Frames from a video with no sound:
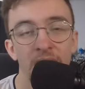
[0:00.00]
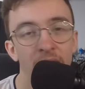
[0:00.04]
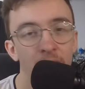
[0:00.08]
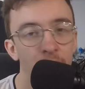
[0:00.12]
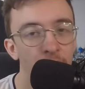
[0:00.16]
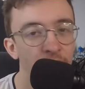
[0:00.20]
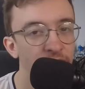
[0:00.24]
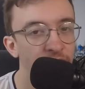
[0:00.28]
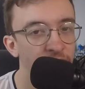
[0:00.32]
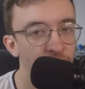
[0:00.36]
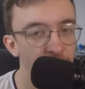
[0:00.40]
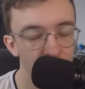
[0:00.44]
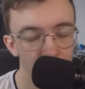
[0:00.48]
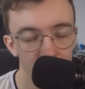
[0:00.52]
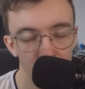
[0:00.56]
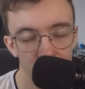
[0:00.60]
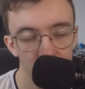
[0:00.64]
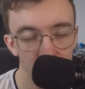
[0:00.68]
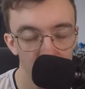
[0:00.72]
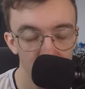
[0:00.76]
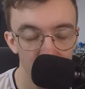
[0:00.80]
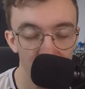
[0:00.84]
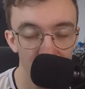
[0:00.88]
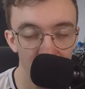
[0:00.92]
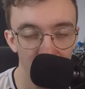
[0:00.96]
However,
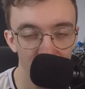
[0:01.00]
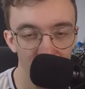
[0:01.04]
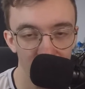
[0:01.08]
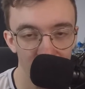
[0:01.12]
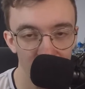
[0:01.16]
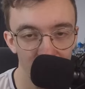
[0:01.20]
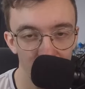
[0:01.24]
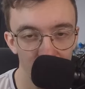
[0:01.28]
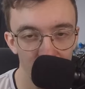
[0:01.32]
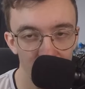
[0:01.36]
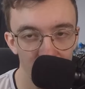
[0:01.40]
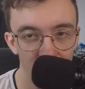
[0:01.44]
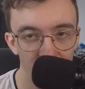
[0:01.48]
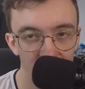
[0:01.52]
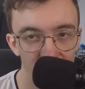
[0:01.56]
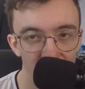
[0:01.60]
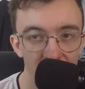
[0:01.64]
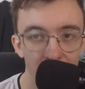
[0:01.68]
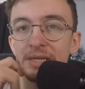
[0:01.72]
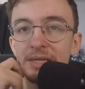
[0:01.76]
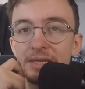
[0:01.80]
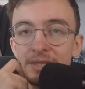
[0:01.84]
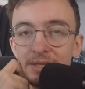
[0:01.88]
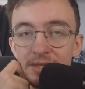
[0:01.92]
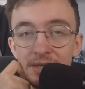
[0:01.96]
I don't think they'll win the
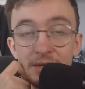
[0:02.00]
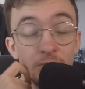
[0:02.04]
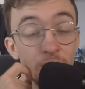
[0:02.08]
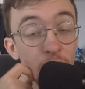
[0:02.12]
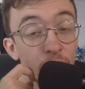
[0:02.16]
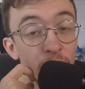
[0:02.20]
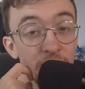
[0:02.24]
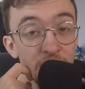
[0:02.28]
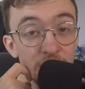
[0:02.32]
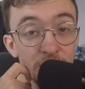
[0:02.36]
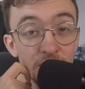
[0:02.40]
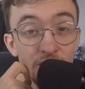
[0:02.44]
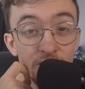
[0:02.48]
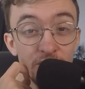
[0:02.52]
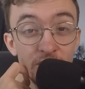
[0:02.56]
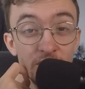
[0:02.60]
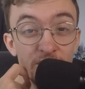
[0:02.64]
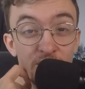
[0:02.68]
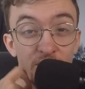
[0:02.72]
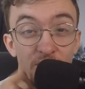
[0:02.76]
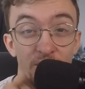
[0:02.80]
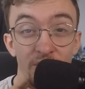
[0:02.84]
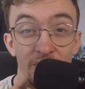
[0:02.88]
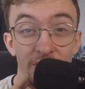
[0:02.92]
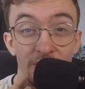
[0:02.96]
Prem. It will be a tough one
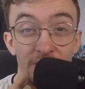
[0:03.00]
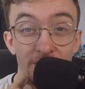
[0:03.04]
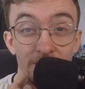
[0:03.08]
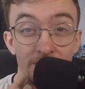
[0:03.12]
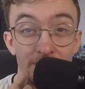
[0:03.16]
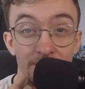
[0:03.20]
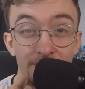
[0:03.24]
for Brighton.